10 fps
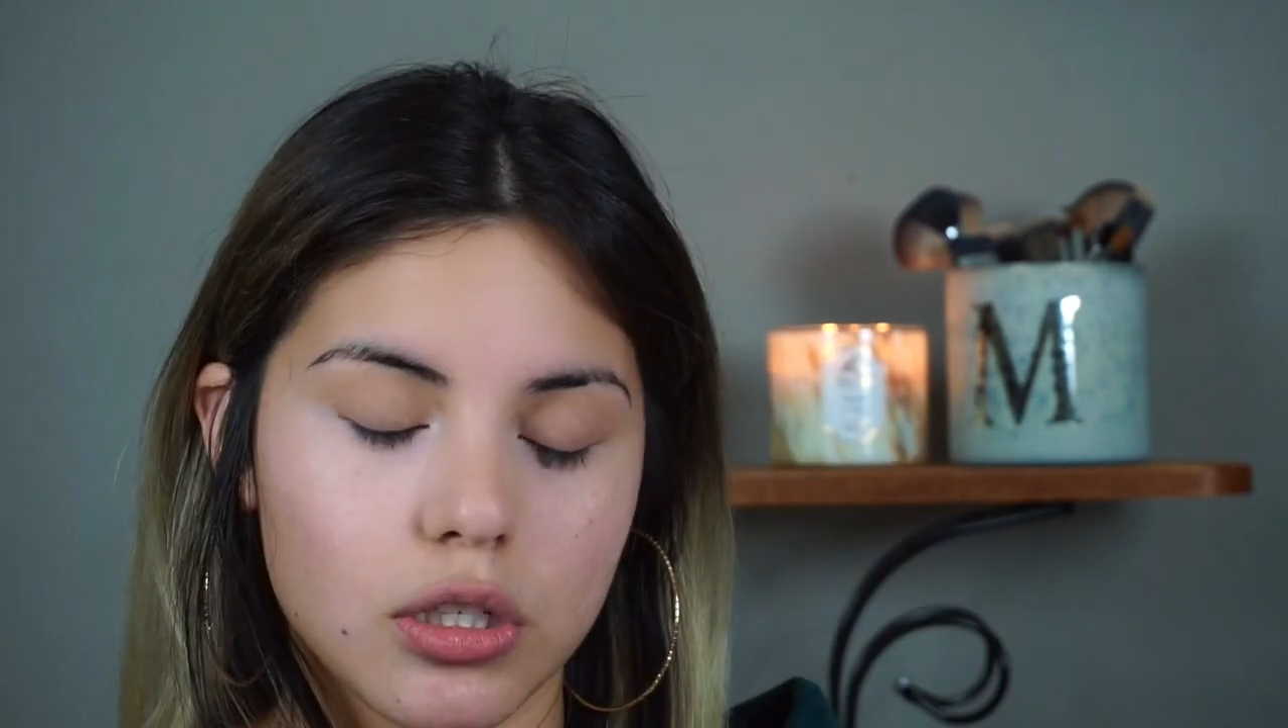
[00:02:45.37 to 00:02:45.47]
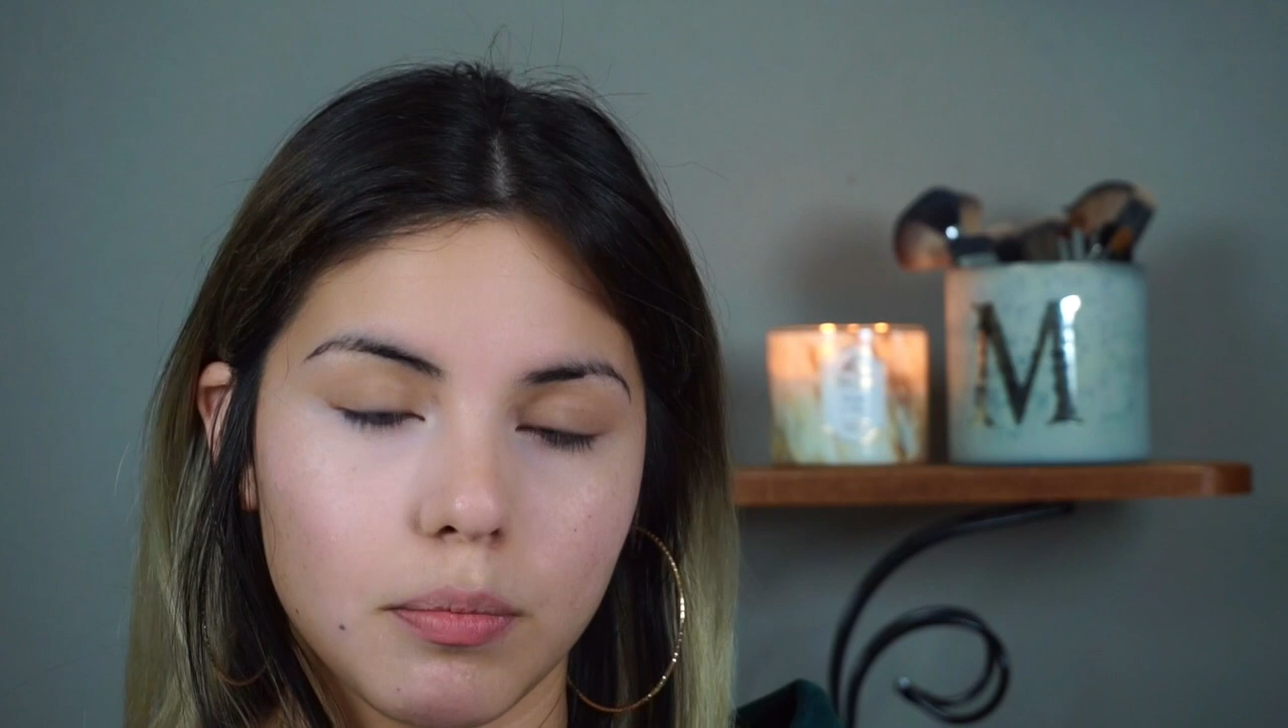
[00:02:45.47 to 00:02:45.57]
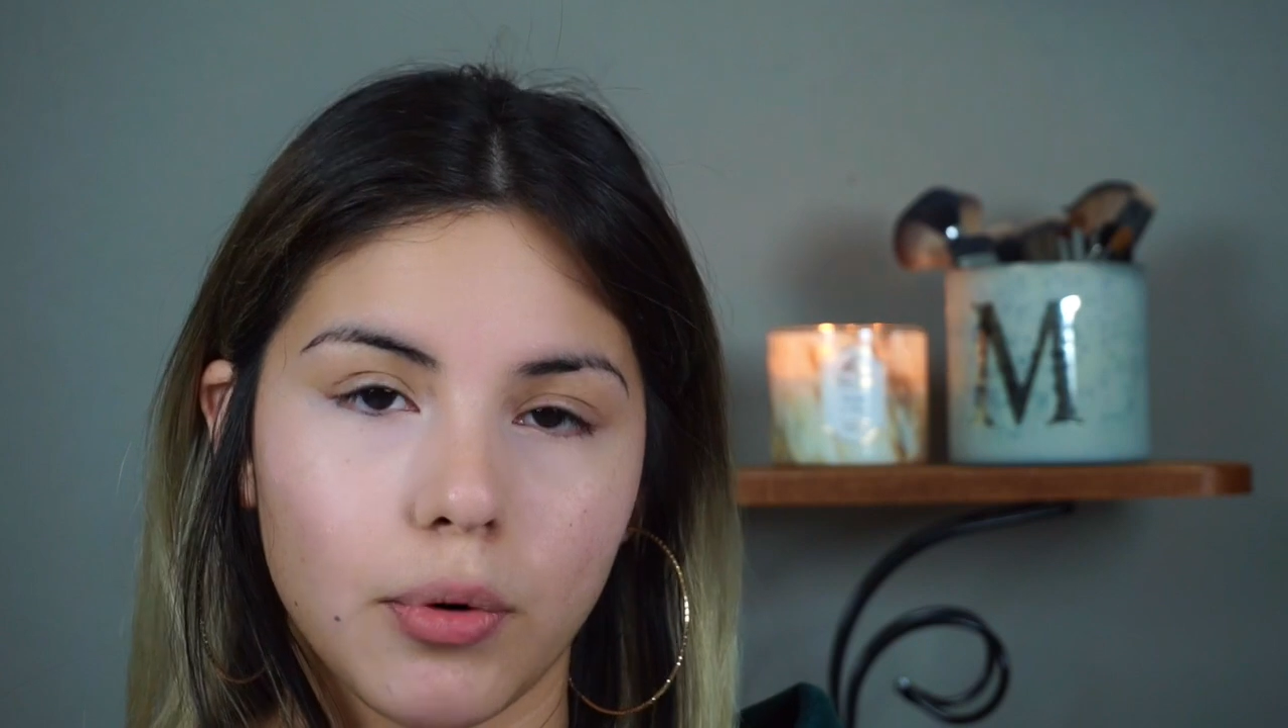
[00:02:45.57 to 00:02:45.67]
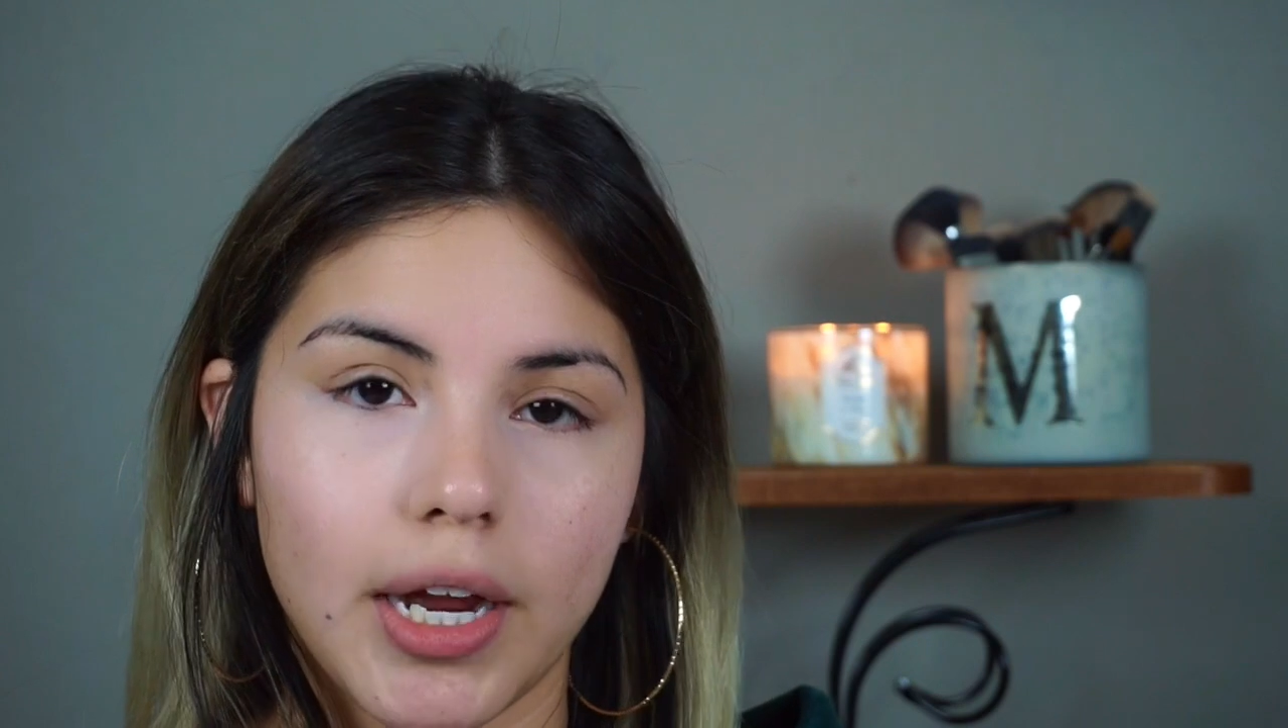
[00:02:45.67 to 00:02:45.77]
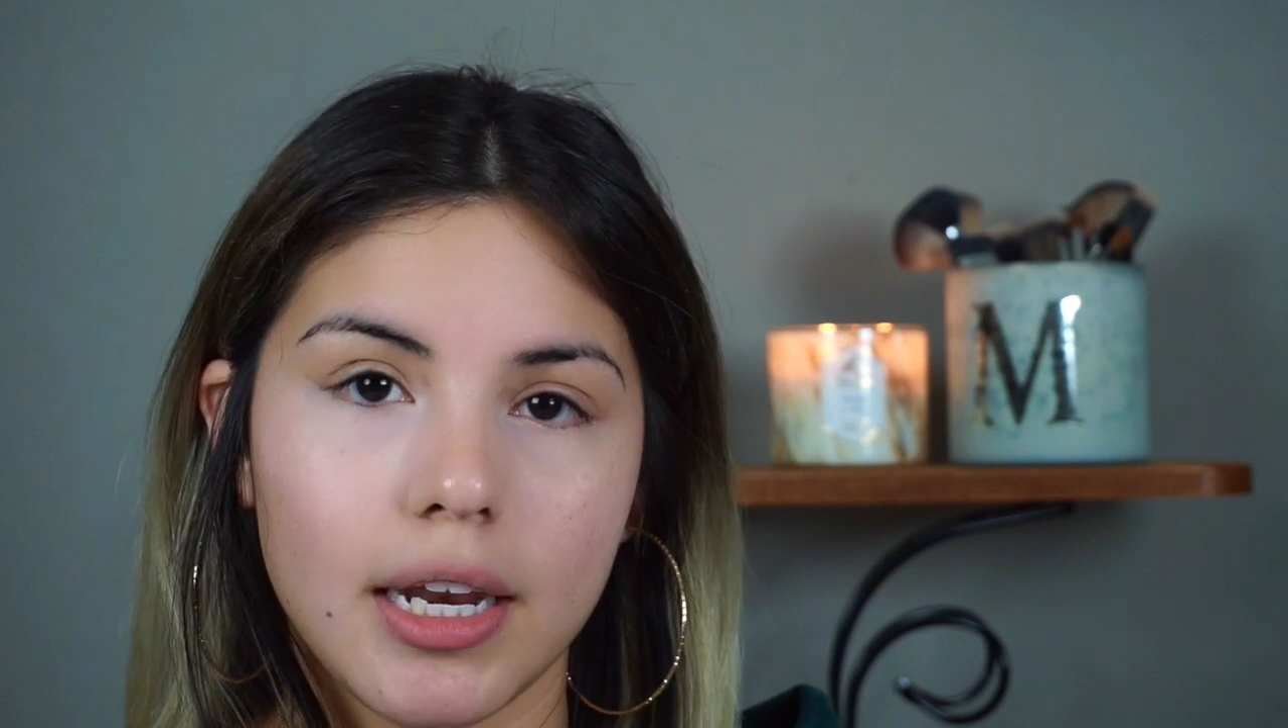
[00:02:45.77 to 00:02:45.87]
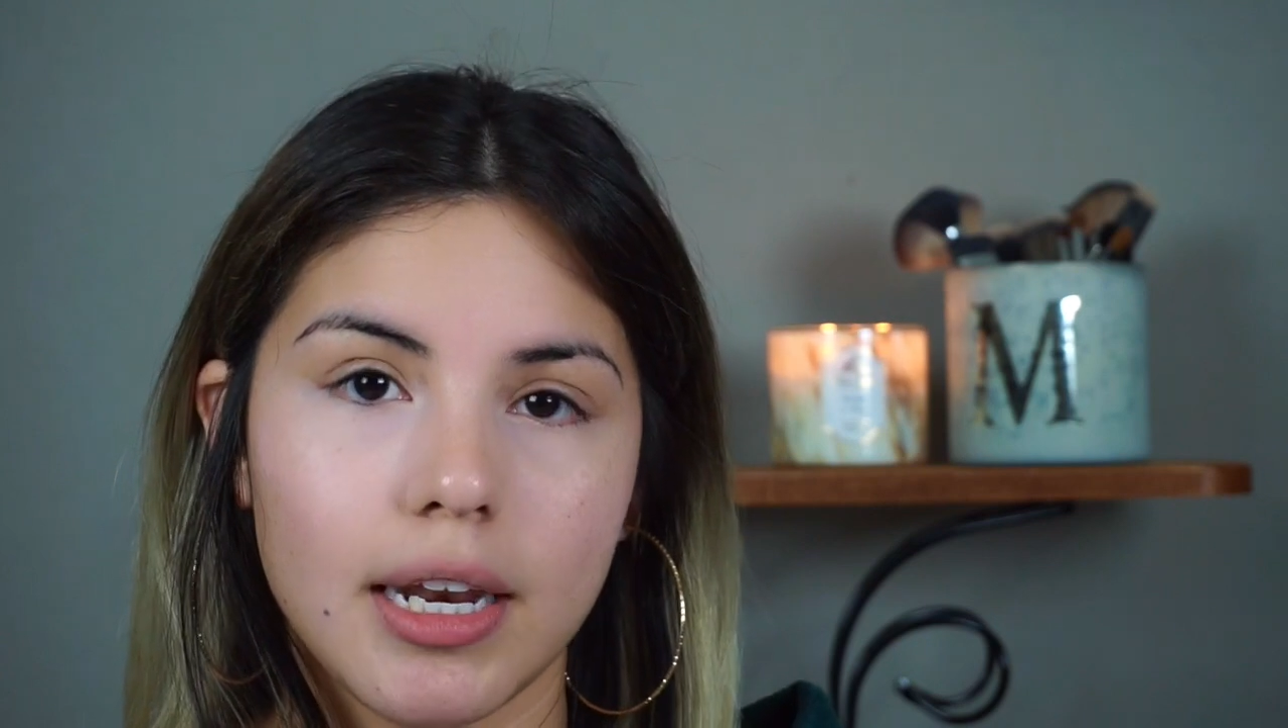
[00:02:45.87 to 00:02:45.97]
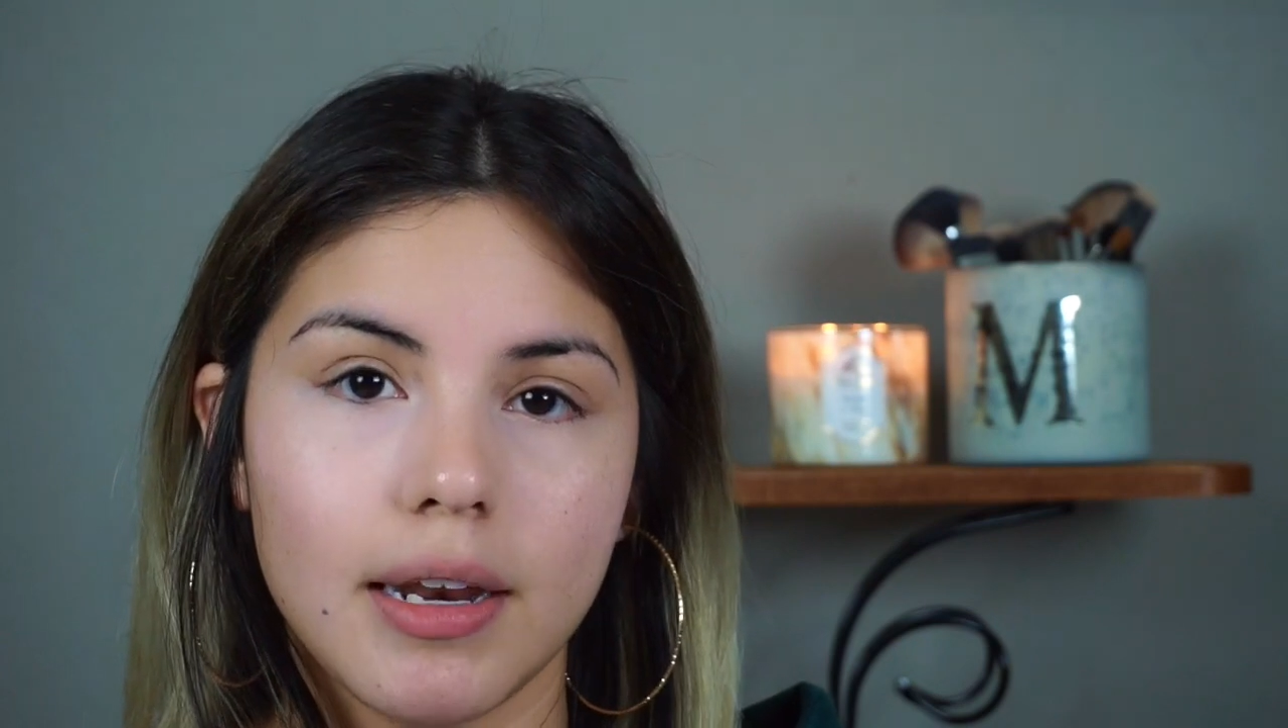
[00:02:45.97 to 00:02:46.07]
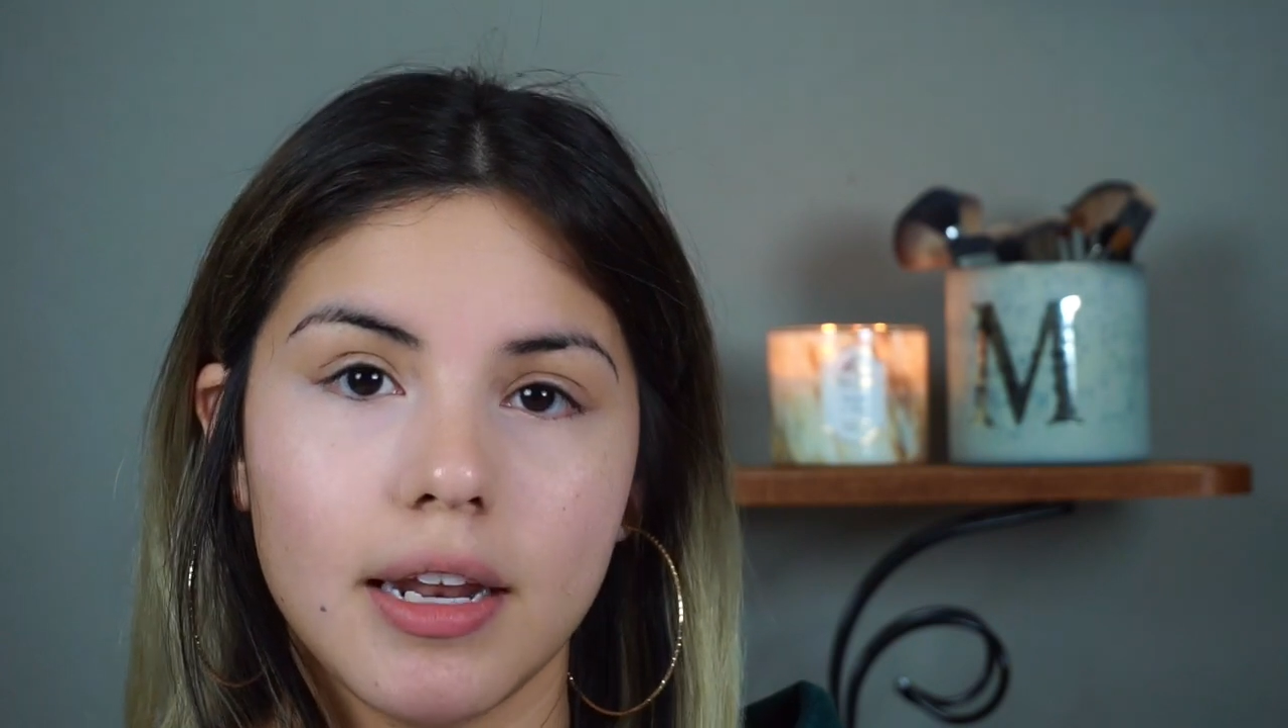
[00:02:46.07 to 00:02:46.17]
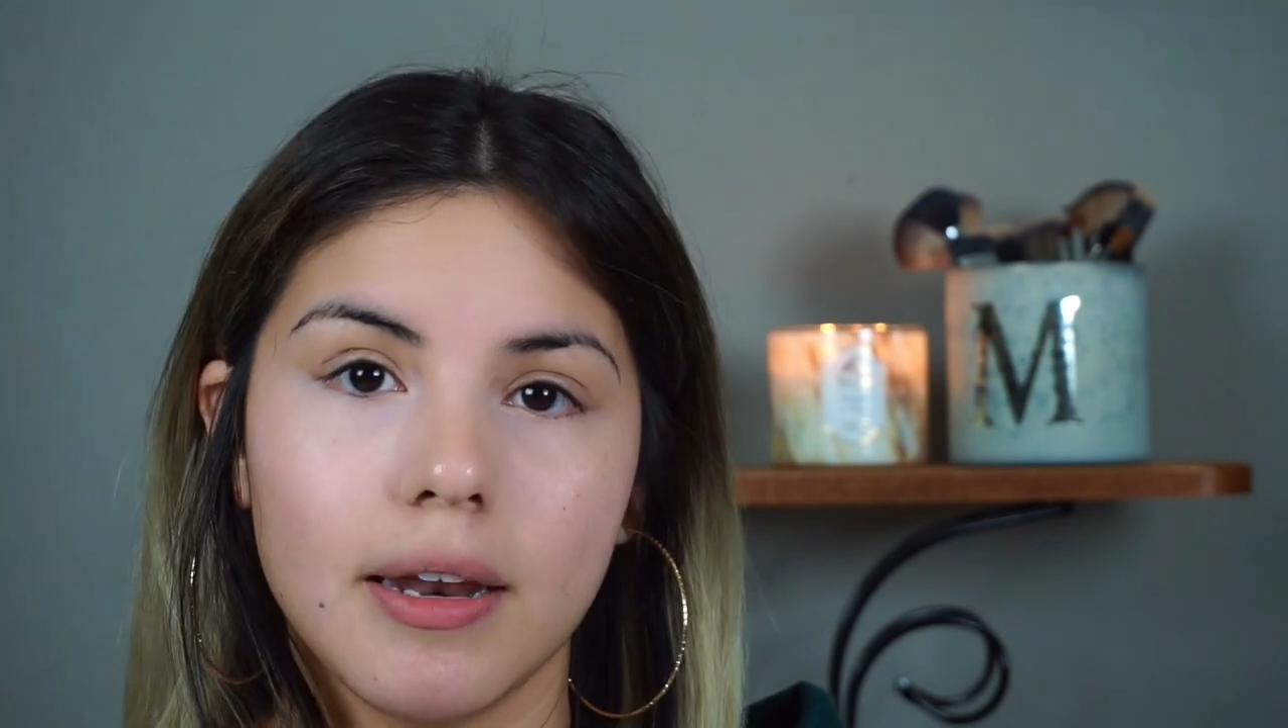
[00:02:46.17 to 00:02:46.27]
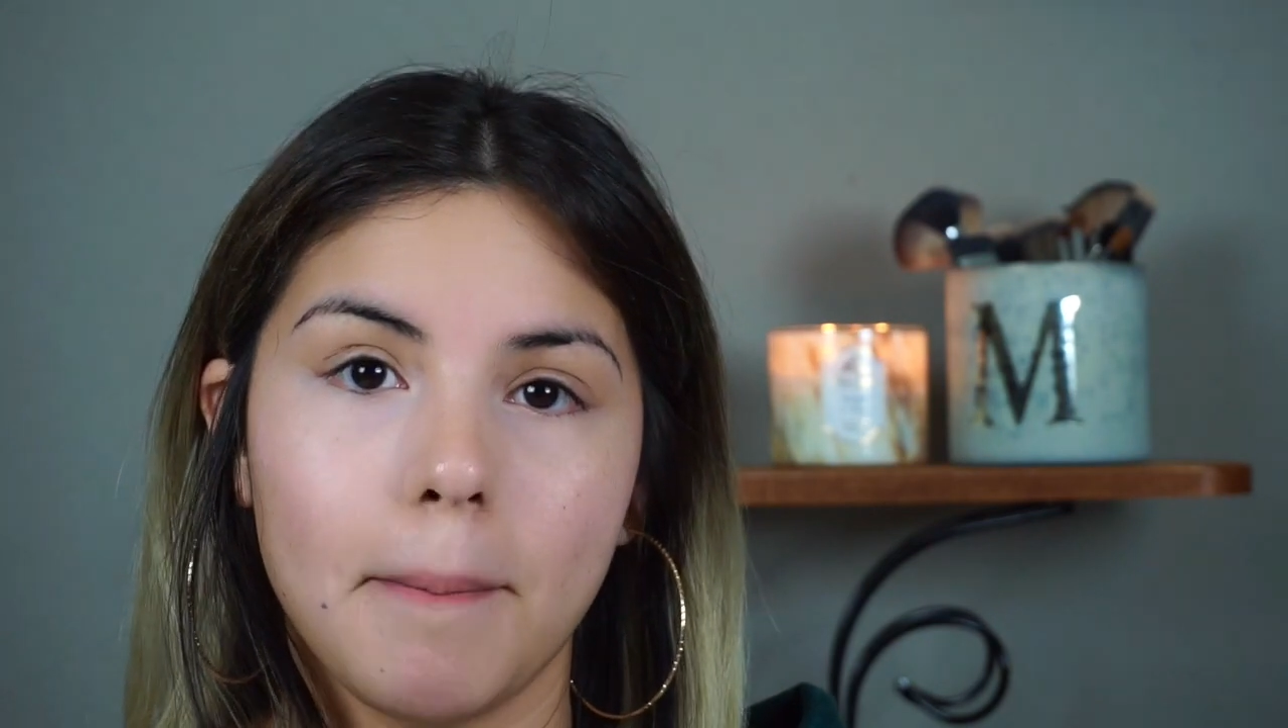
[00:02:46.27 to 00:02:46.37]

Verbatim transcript: to brighten